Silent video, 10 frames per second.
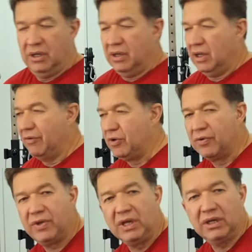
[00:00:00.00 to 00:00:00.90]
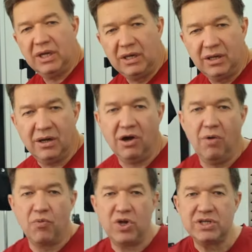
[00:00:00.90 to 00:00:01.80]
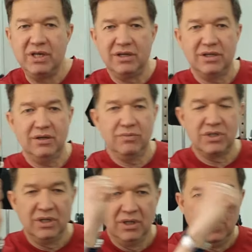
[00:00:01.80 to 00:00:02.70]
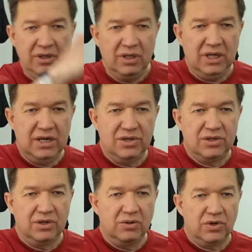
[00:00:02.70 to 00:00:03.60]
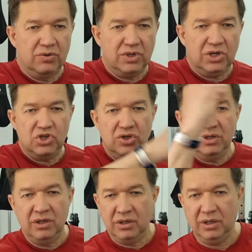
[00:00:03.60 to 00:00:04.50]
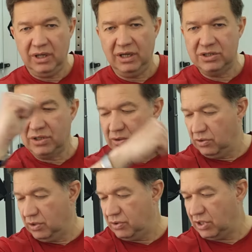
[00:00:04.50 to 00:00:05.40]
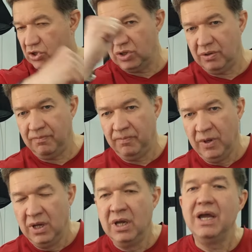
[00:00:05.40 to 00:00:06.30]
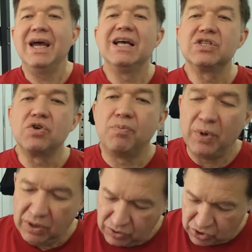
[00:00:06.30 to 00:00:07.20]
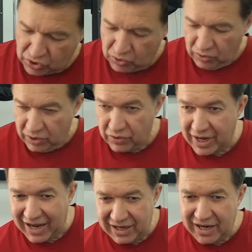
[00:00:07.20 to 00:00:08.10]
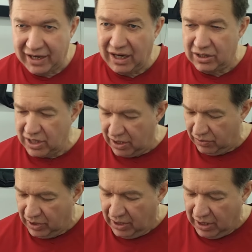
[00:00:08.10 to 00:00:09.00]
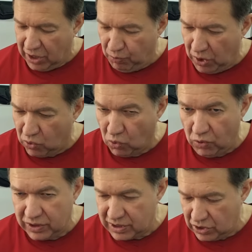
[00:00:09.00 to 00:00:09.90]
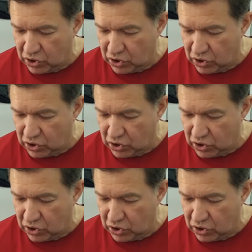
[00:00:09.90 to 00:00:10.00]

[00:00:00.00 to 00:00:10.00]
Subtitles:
If you think in arm wrestling terms, internal rotation, external rotation. As opposed to the hand hanging down, and we call this